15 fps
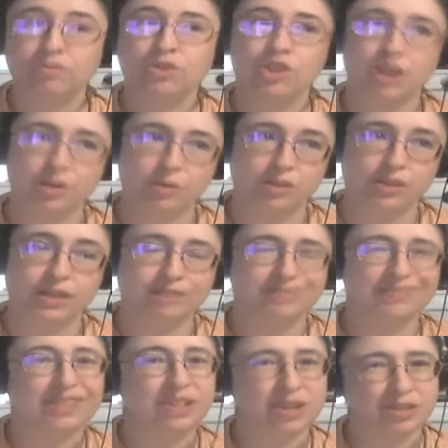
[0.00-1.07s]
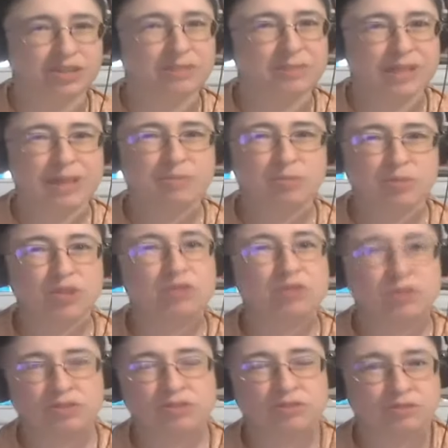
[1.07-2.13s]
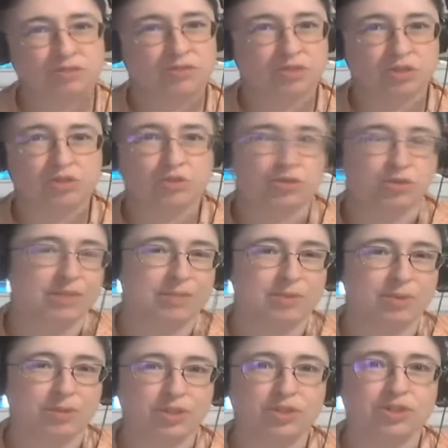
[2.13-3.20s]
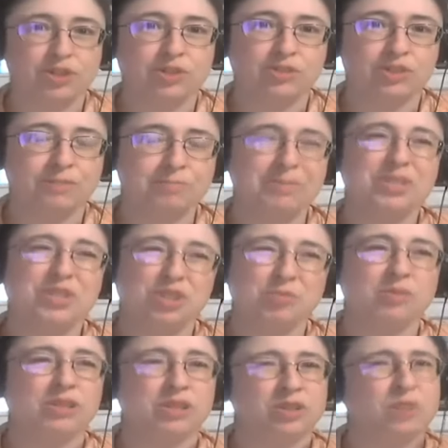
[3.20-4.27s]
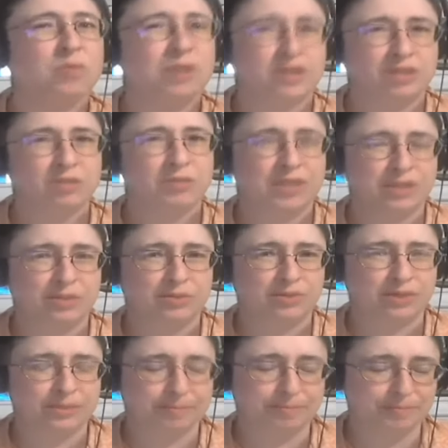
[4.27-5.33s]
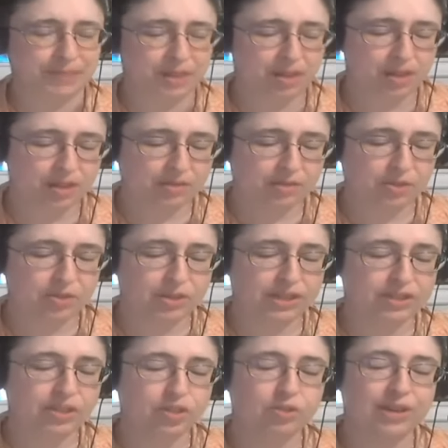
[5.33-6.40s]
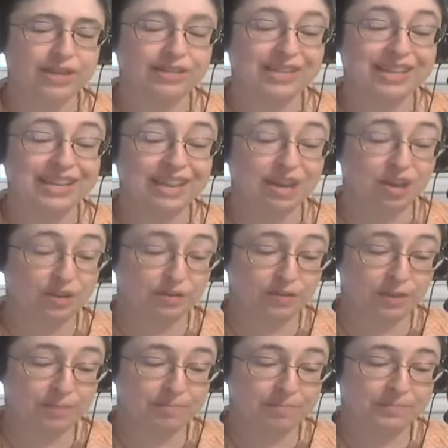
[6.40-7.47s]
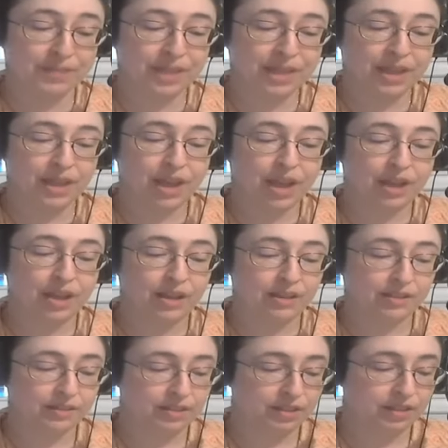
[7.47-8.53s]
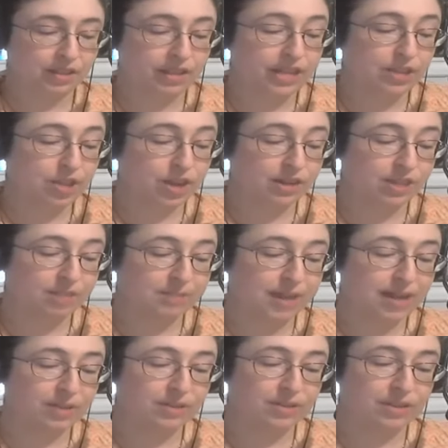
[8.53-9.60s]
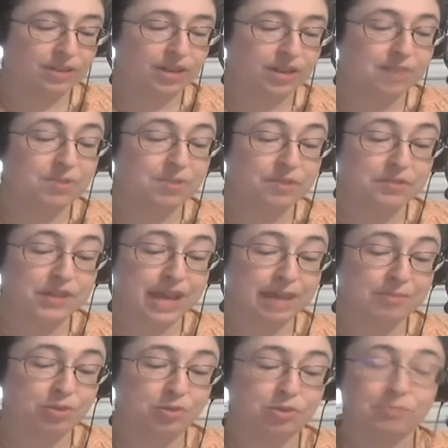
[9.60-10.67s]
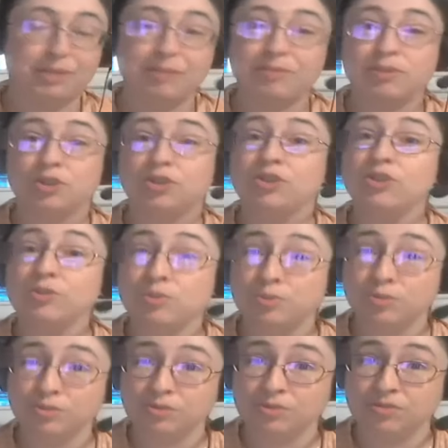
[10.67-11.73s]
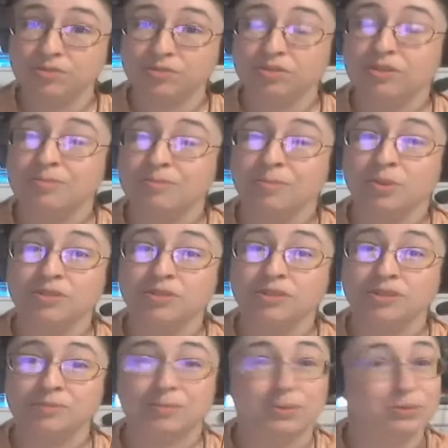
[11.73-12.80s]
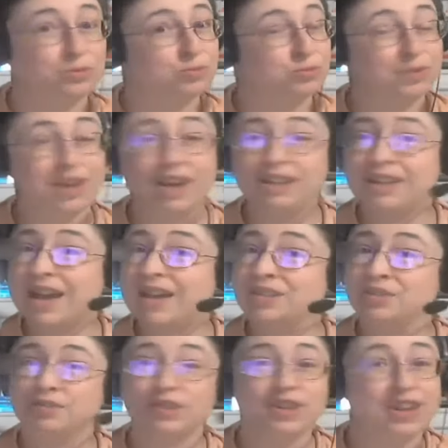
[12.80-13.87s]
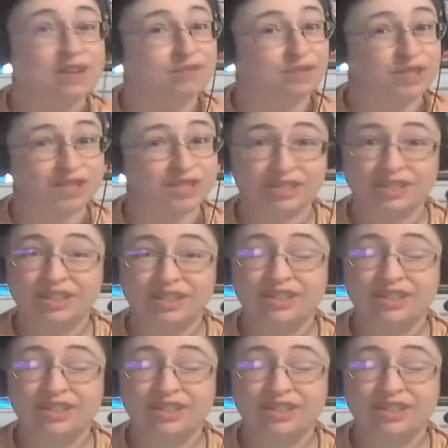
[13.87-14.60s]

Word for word: Generally. There are some times when you just destroy the mold that you're using, but generally you'll want to reuse them. So they teach you how to take care of them. Uh, he talks about the number of times you should be able to use certain molds, because molds do not last forever.